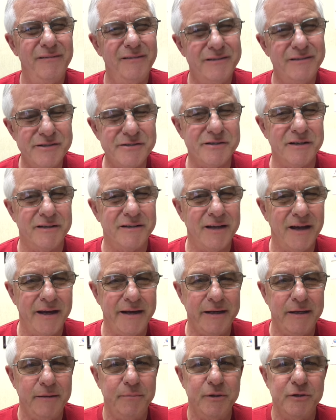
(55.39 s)
just a
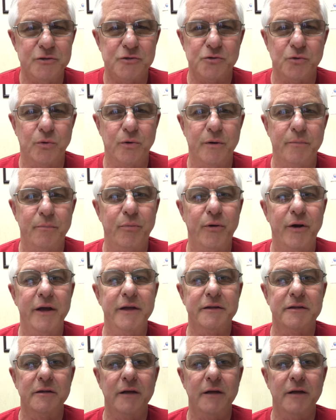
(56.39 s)
tiny bit short of breath